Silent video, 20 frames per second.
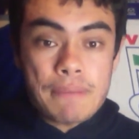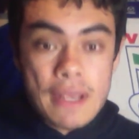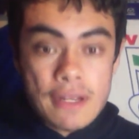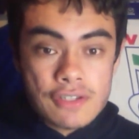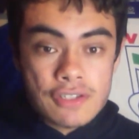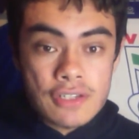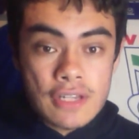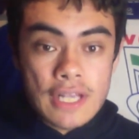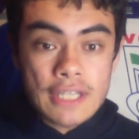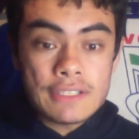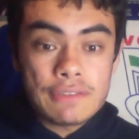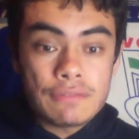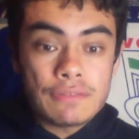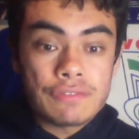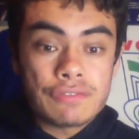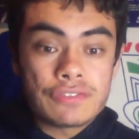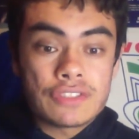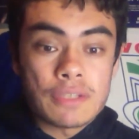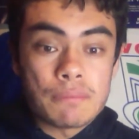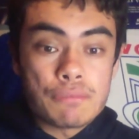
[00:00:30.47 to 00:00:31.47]
back today
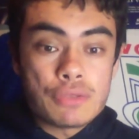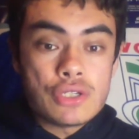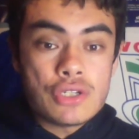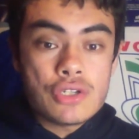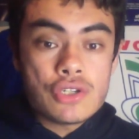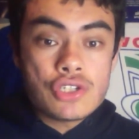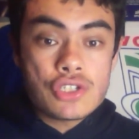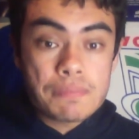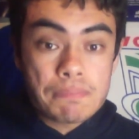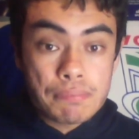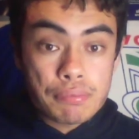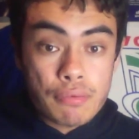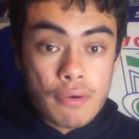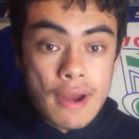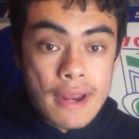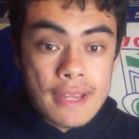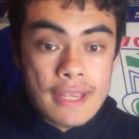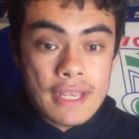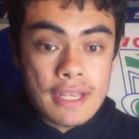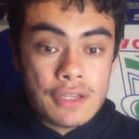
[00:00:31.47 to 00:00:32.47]
with some huge
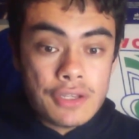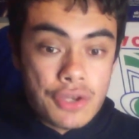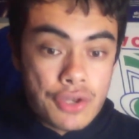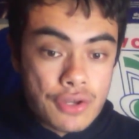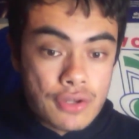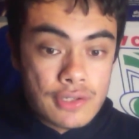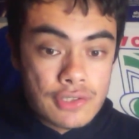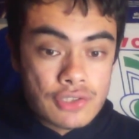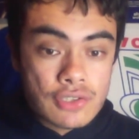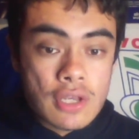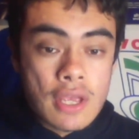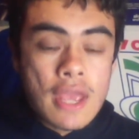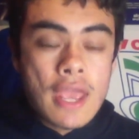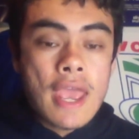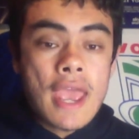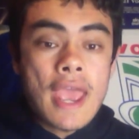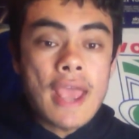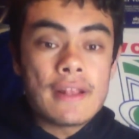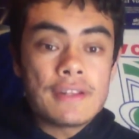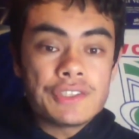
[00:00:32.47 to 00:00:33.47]
breaking news,
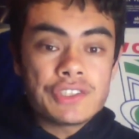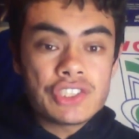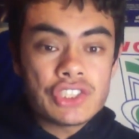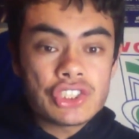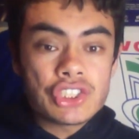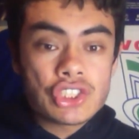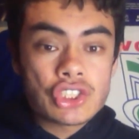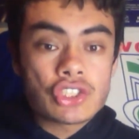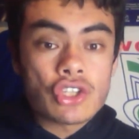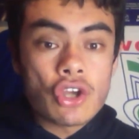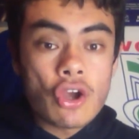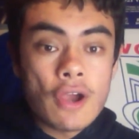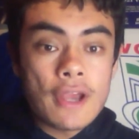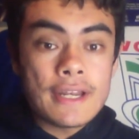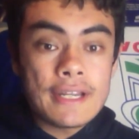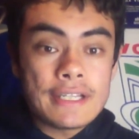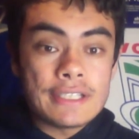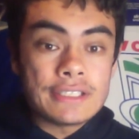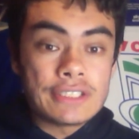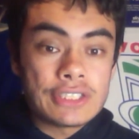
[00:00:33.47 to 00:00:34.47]
and this is
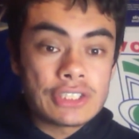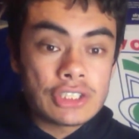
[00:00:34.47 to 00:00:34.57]
signings.